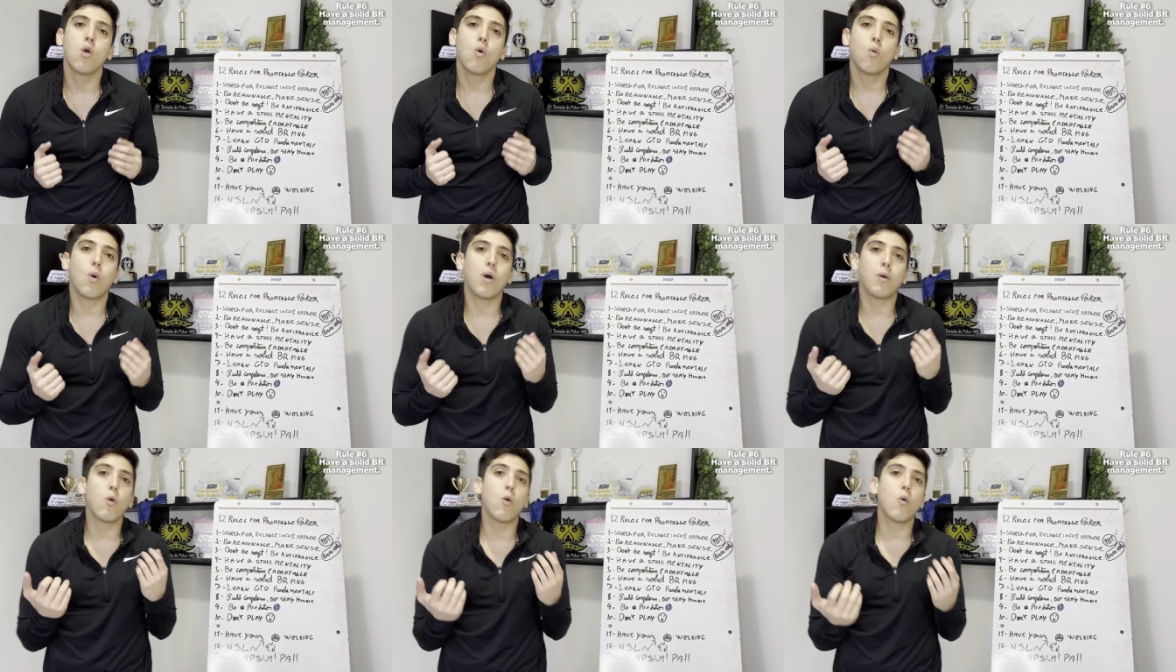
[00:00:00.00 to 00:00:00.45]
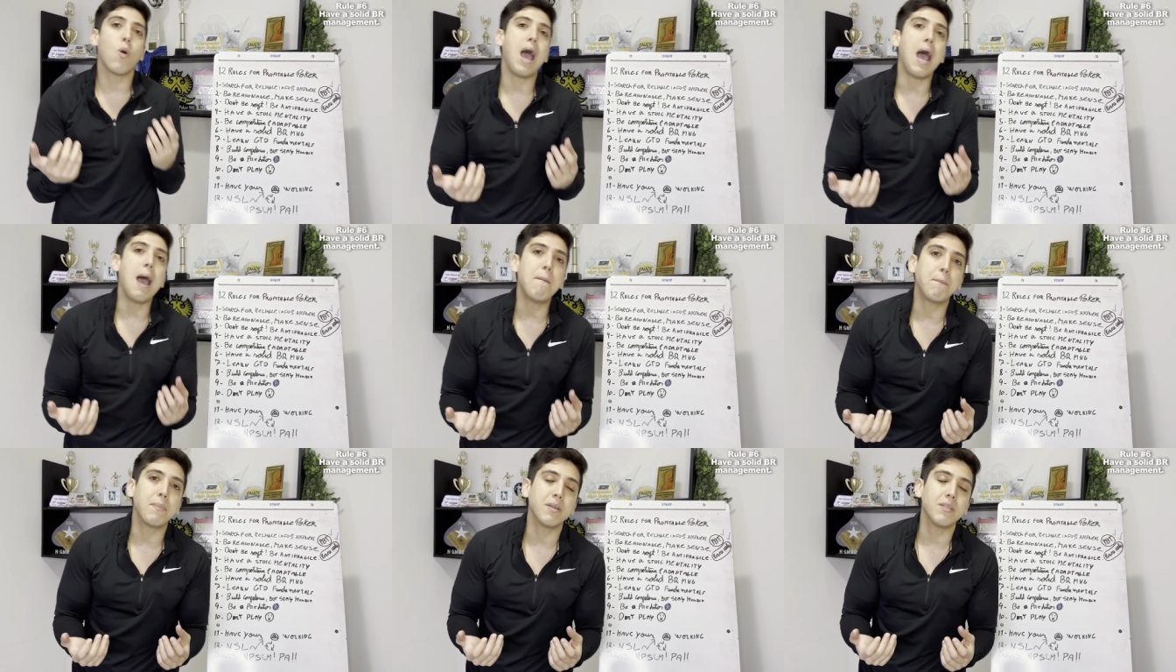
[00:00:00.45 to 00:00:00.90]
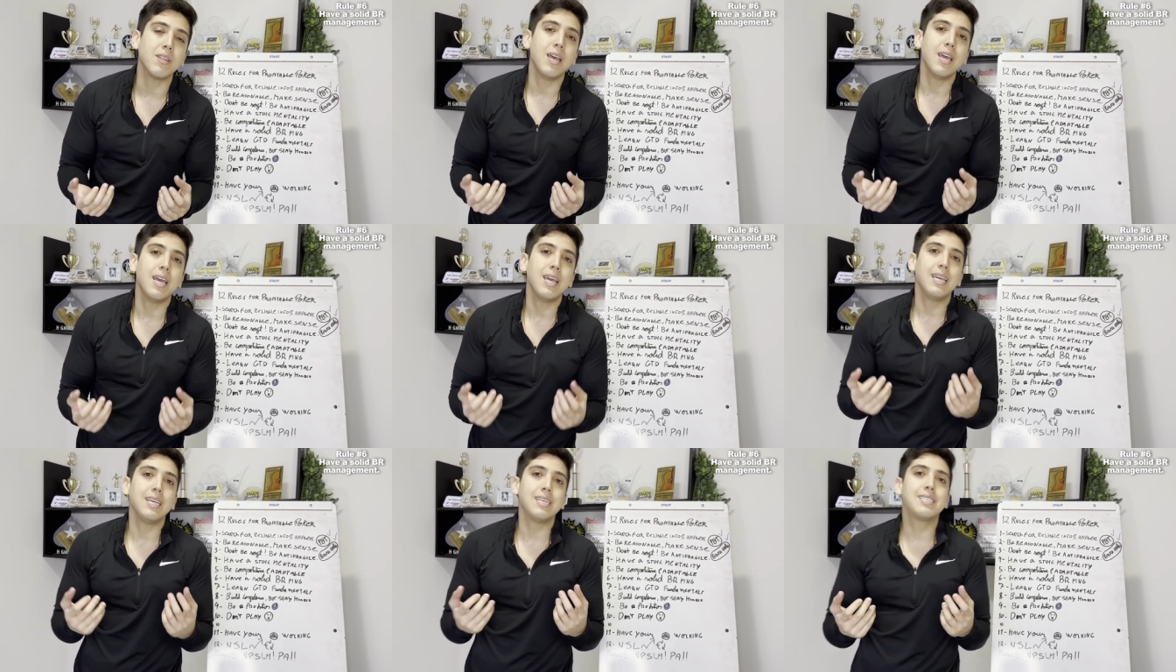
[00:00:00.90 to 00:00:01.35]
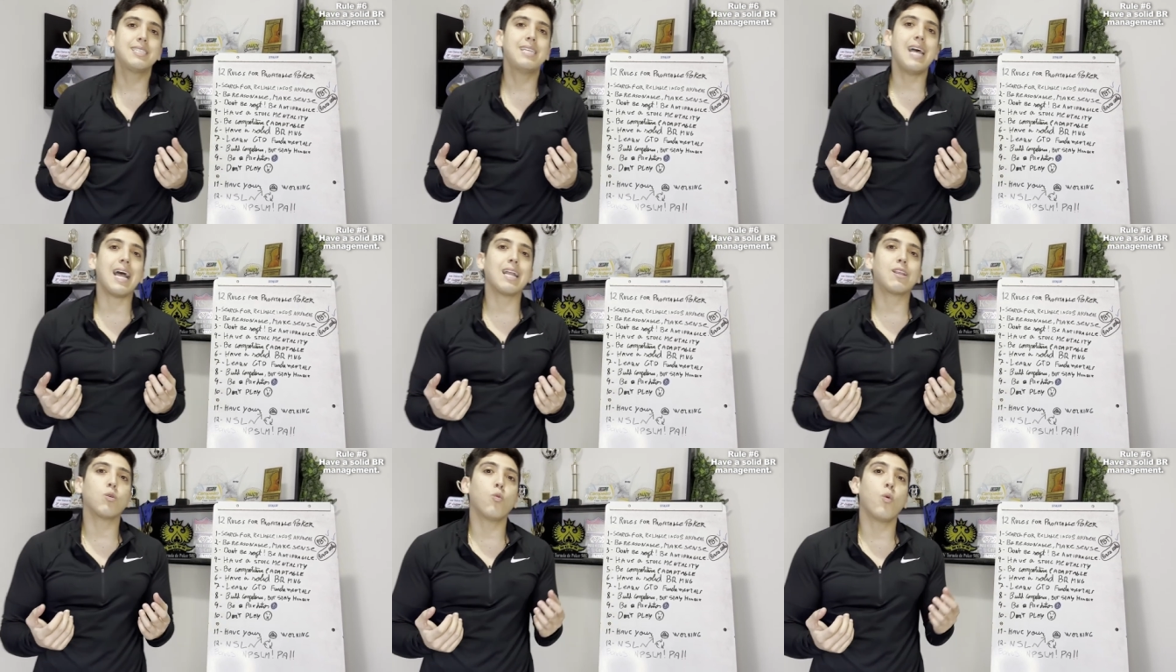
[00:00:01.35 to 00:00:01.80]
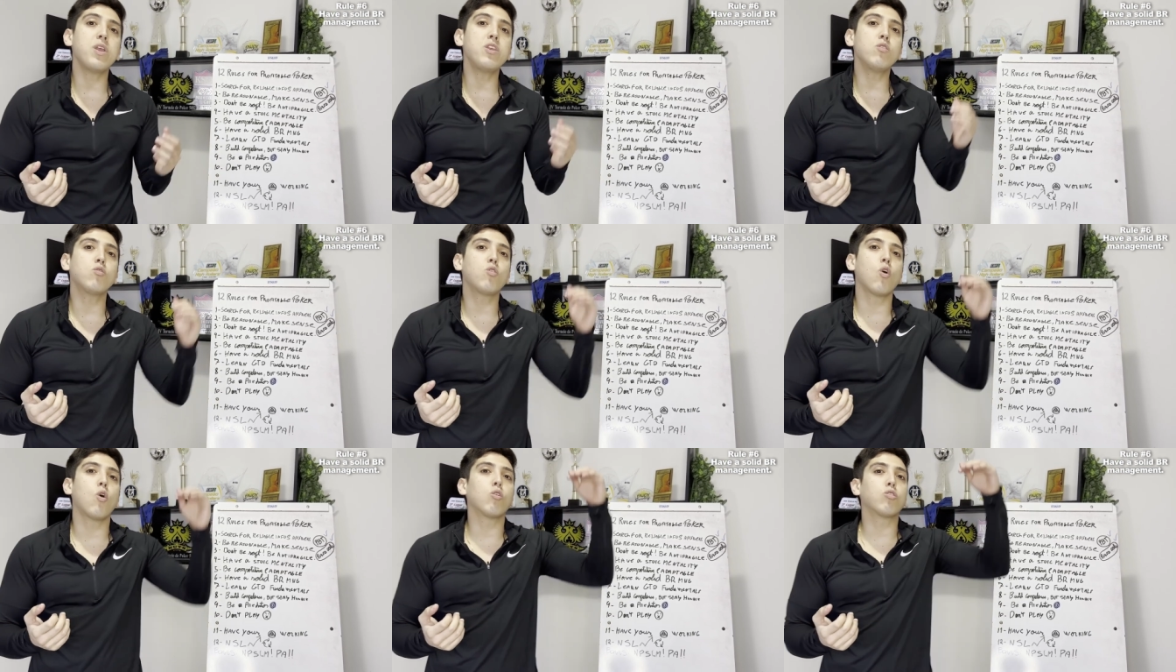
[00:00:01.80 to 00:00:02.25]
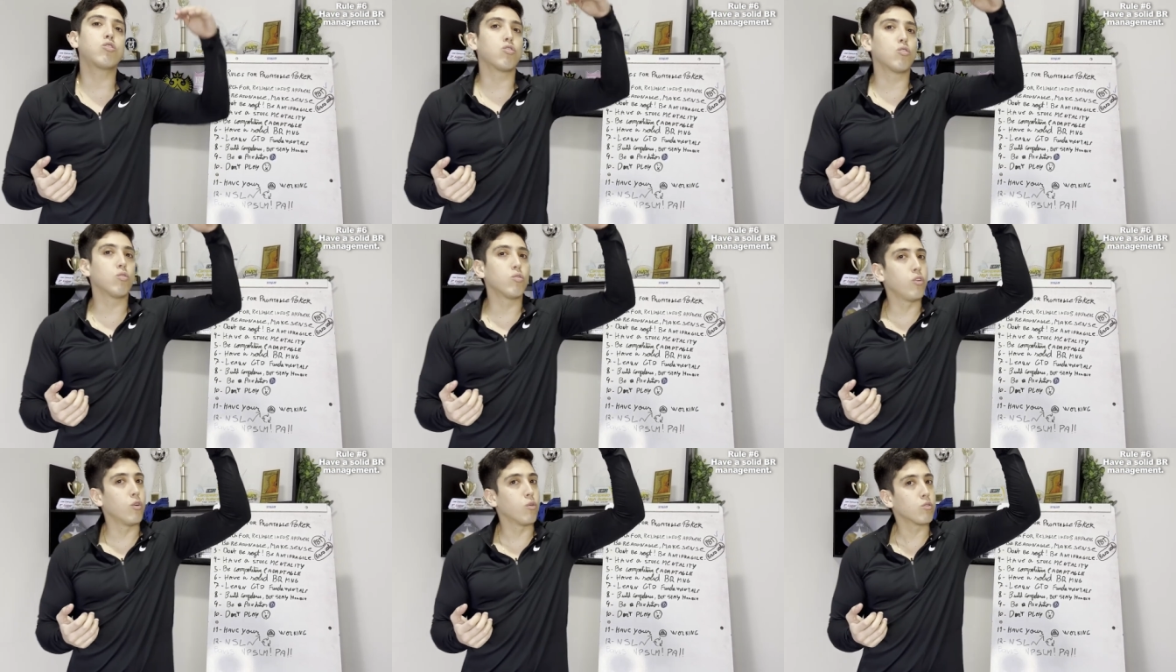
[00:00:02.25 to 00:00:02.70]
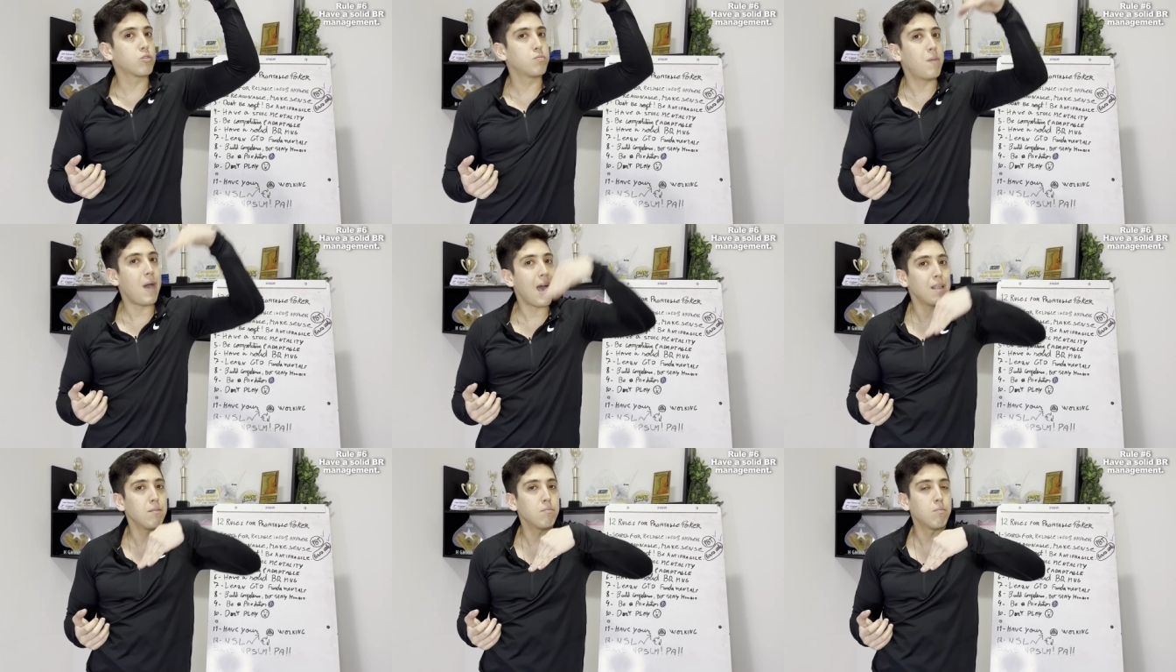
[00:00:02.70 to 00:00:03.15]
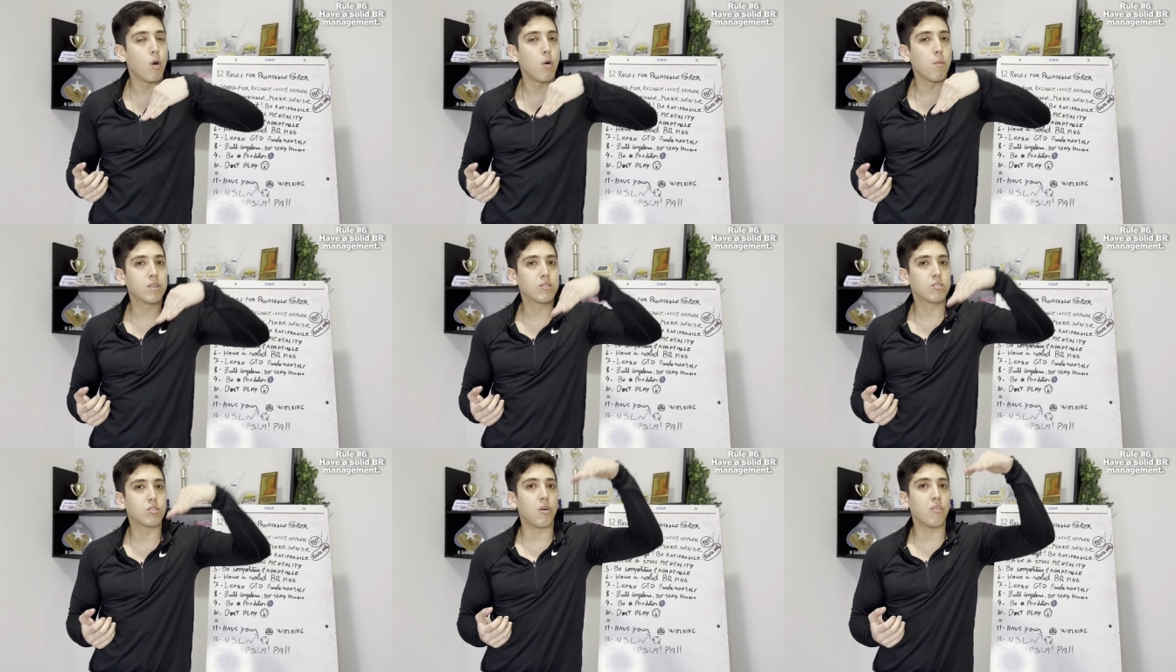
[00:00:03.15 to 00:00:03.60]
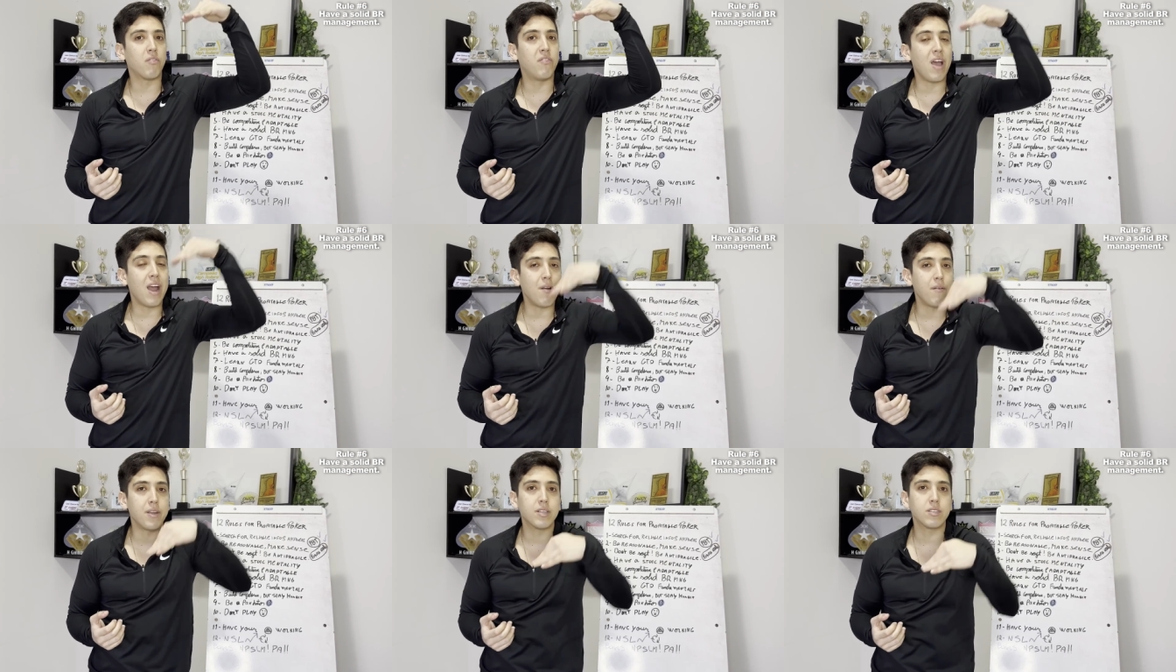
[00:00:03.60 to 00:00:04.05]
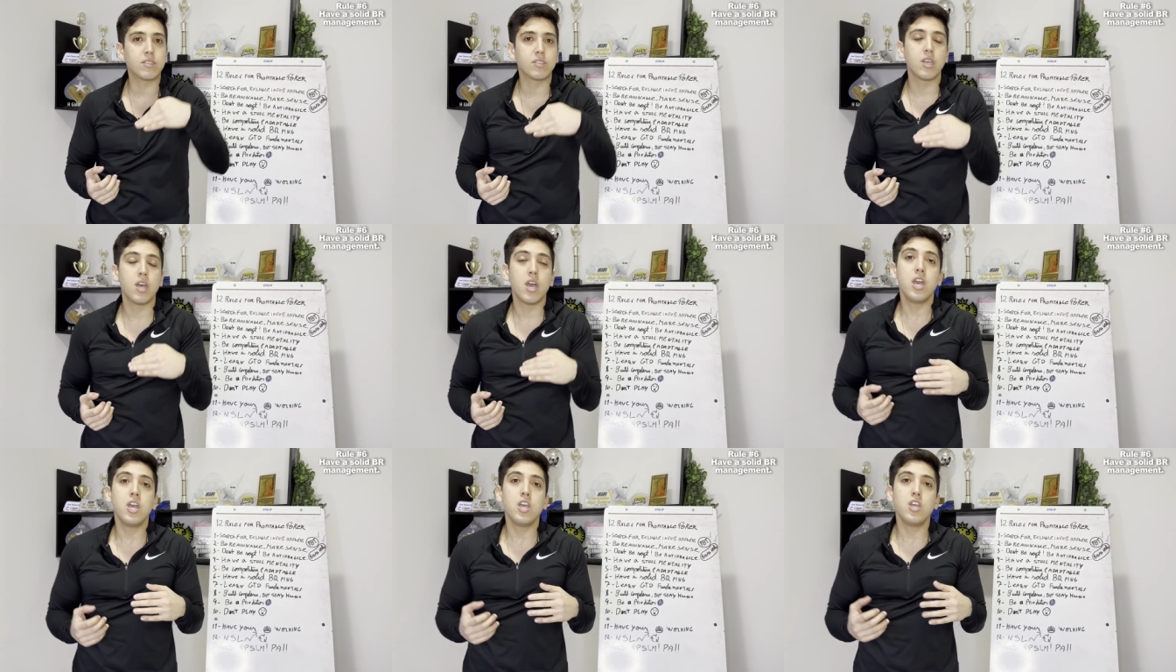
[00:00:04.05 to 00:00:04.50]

what will happen is that when you go through those bad moments of variance,